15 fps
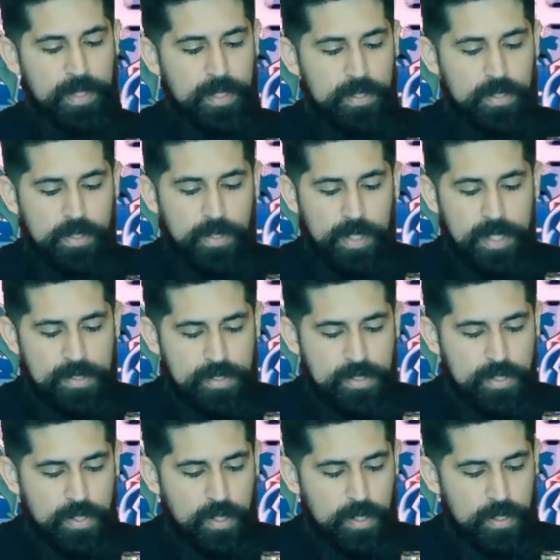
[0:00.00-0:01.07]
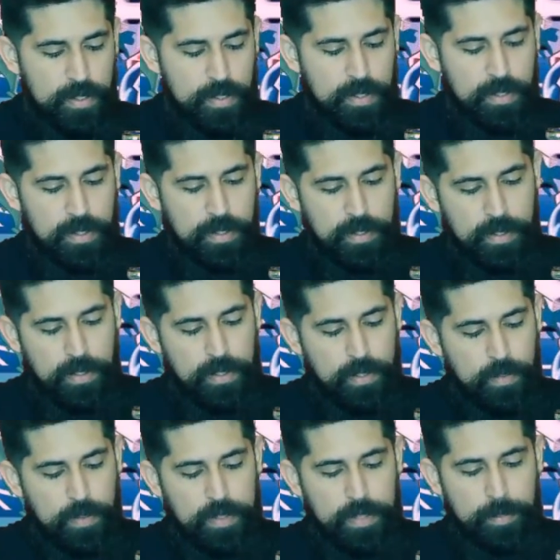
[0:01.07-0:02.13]
So let's start
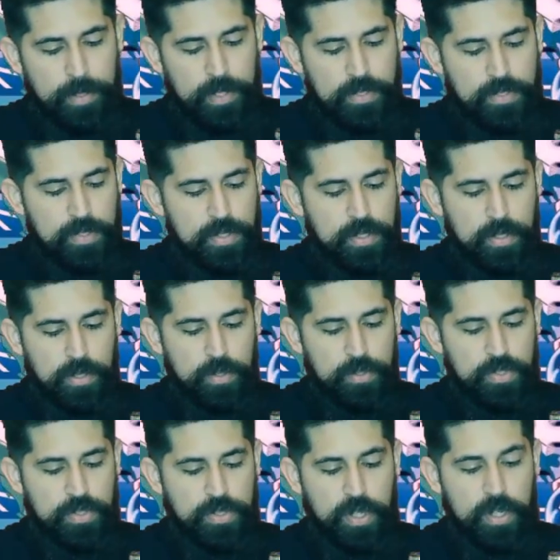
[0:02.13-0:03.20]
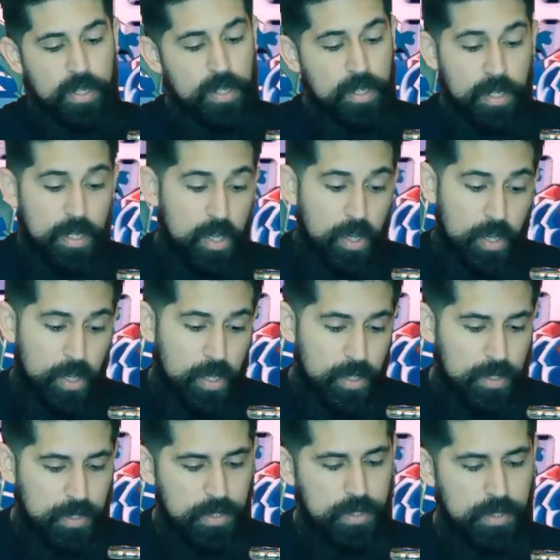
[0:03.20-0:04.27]
with the person who started it
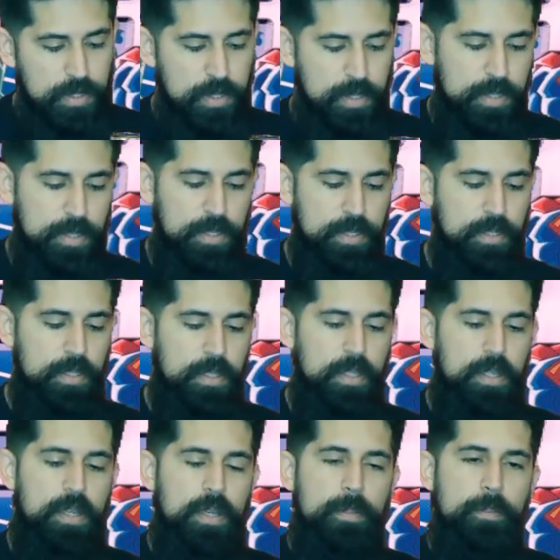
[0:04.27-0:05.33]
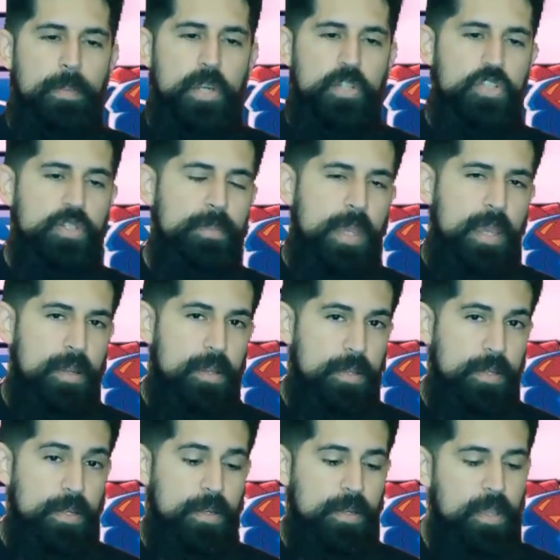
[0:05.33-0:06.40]
all, Martian
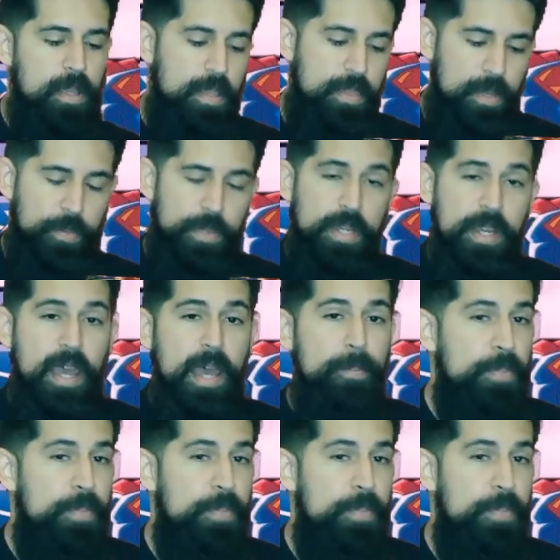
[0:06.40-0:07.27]
Manhunter. There would not